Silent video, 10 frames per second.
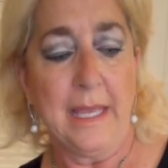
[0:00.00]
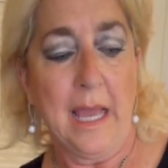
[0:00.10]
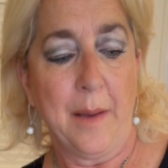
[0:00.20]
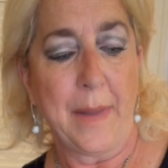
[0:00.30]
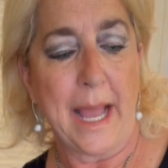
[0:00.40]

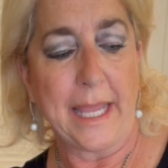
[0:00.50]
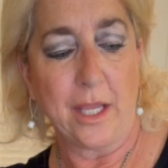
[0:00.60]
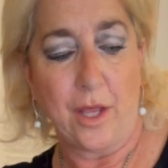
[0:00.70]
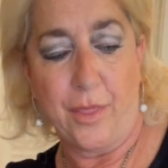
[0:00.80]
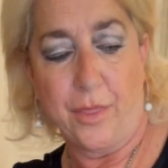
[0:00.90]
my
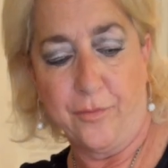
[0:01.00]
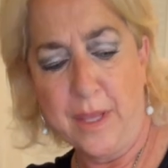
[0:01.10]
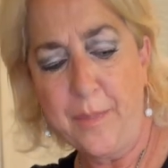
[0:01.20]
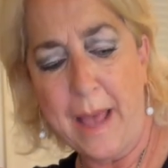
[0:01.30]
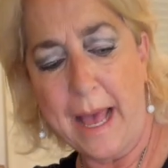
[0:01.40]
3
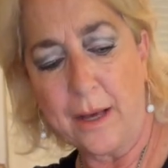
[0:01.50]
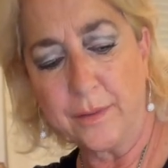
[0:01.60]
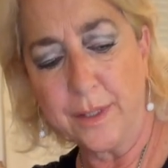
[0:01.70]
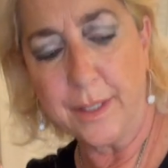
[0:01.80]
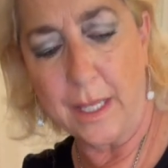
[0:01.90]

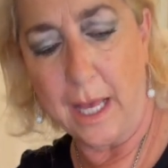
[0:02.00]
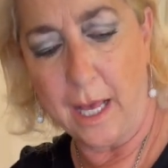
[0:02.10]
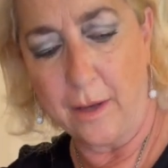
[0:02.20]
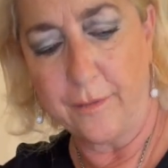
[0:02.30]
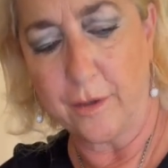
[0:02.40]
pounds
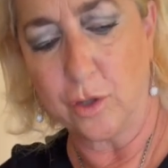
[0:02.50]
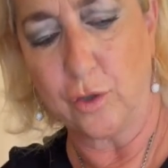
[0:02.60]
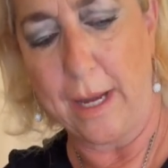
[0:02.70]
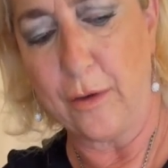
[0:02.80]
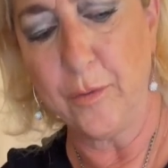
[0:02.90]
of
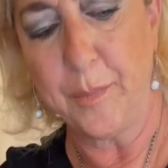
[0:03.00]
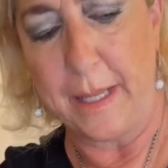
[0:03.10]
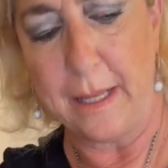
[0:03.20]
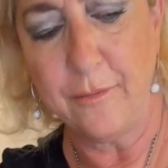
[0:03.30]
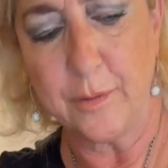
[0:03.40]
ground
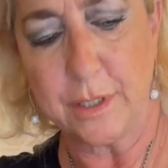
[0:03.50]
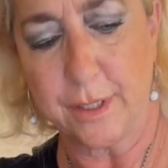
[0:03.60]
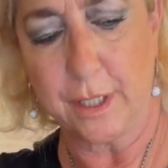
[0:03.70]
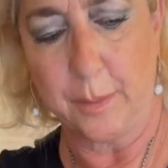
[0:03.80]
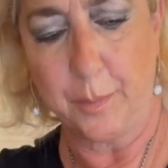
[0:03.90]
beef. We're just
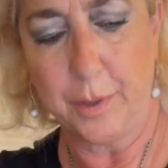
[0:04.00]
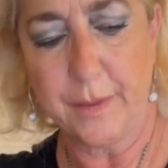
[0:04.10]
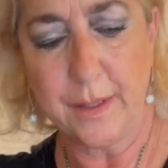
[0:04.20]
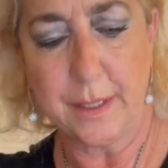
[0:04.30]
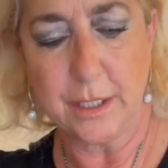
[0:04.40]
going to put
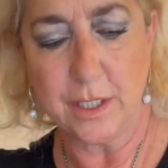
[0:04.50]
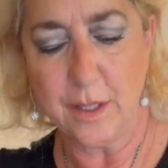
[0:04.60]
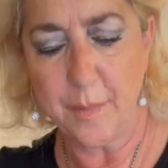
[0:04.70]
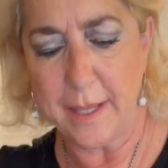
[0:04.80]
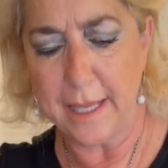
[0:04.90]
this into the
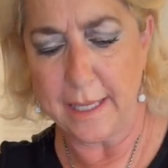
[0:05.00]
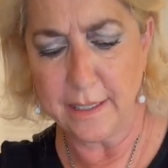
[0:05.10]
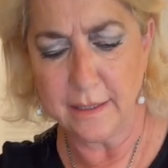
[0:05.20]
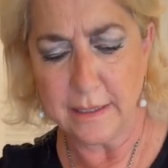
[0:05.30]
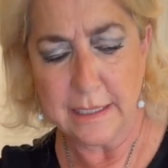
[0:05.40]
pan.